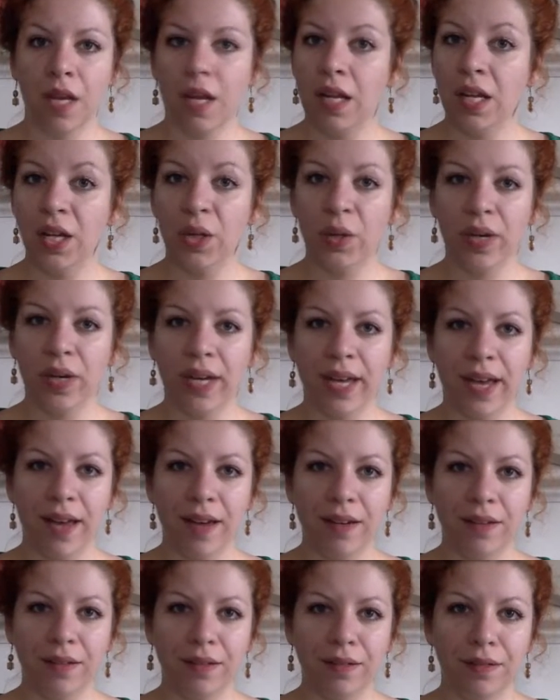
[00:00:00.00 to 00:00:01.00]
Hello
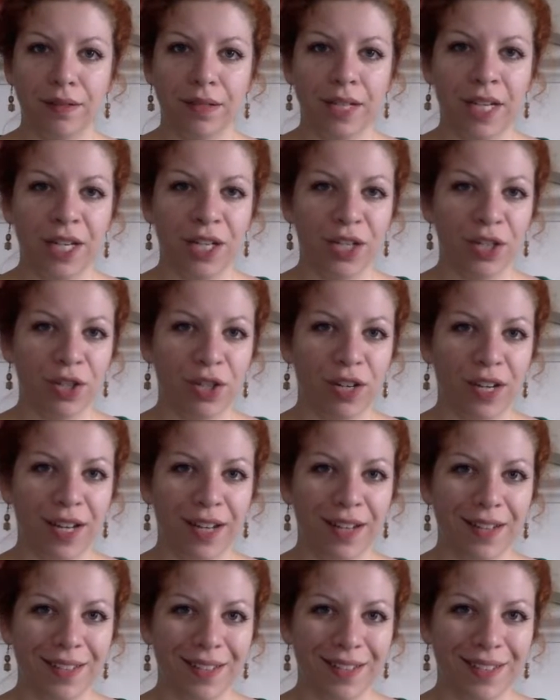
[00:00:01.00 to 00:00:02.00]
again,
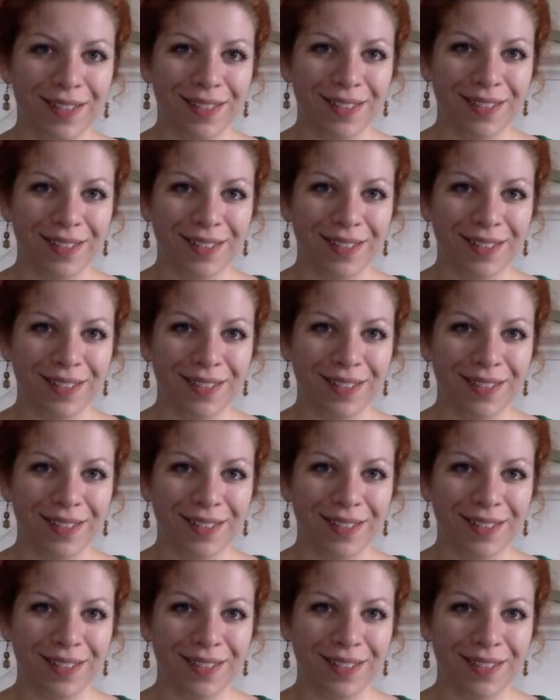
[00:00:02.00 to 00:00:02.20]
Internet.